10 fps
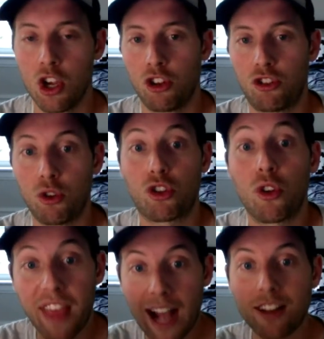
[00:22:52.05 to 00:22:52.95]
So,
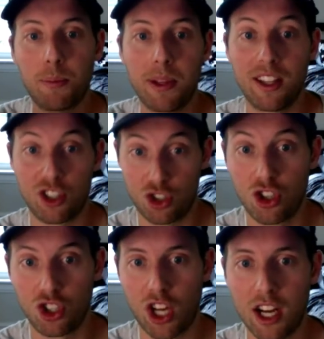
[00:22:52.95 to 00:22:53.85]
so that's been the,
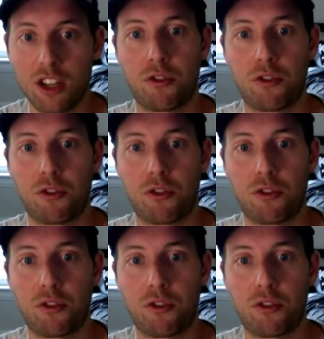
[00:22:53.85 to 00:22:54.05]
the change